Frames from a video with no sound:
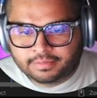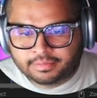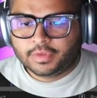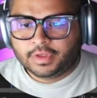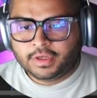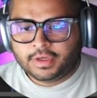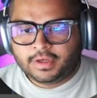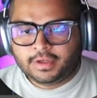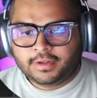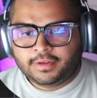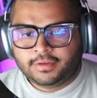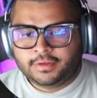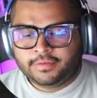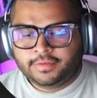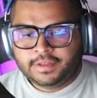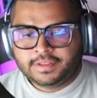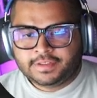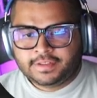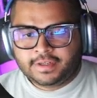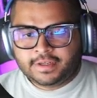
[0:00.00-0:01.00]
And the
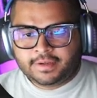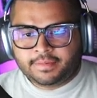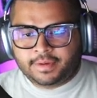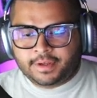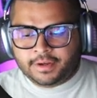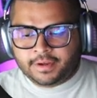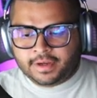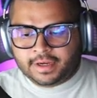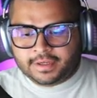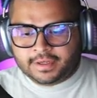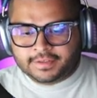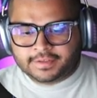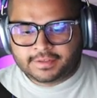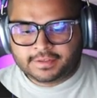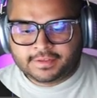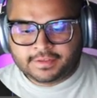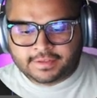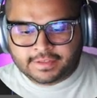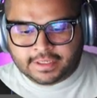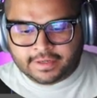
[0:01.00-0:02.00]
reason I made you guys
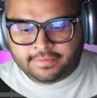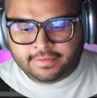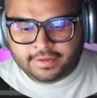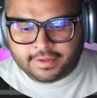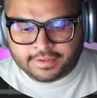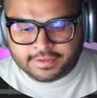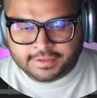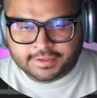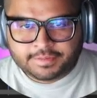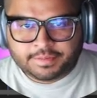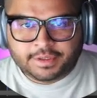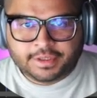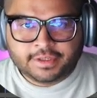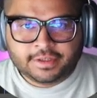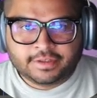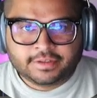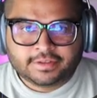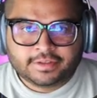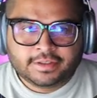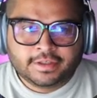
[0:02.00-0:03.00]
save this is
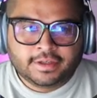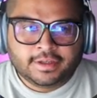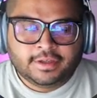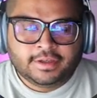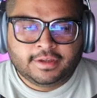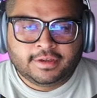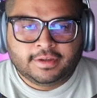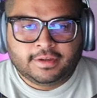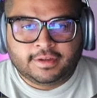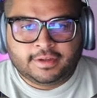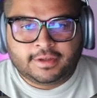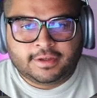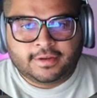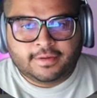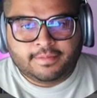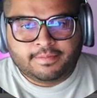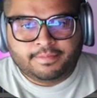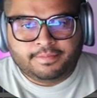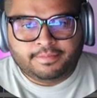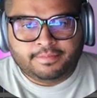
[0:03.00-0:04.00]
because
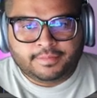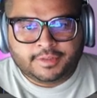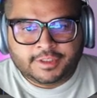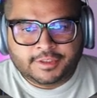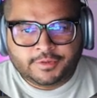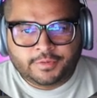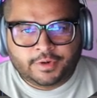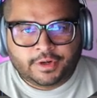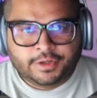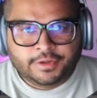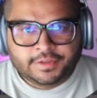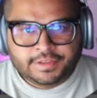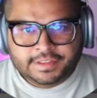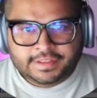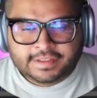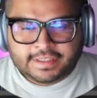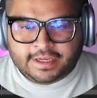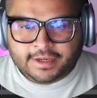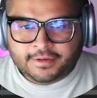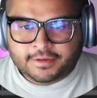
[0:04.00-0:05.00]
since we are using
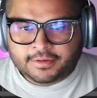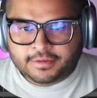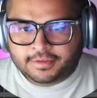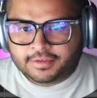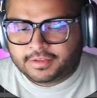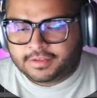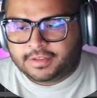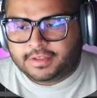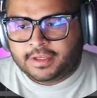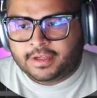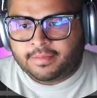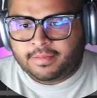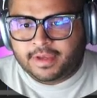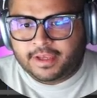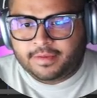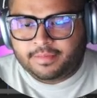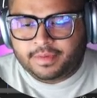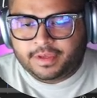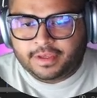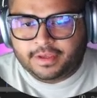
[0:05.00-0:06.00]
cycles, it may
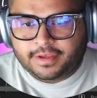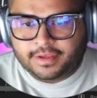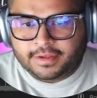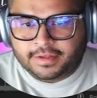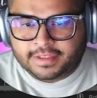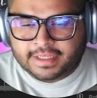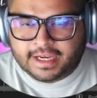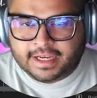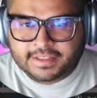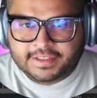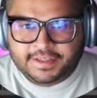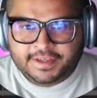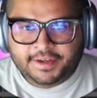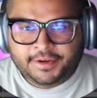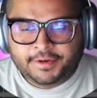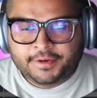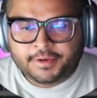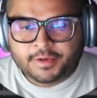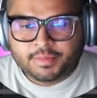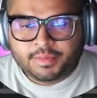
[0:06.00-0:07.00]
be taxing on
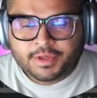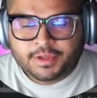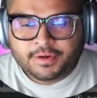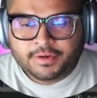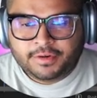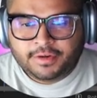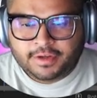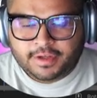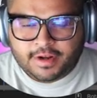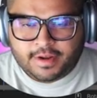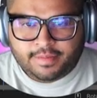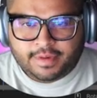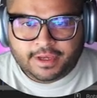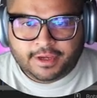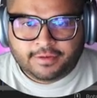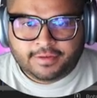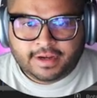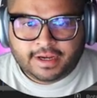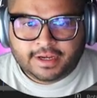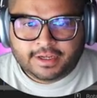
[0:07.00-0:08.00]
your computer and it might
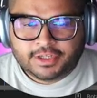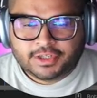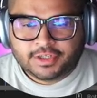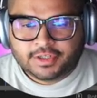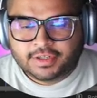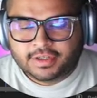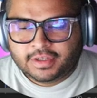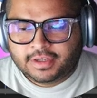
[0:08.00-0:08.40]
crash.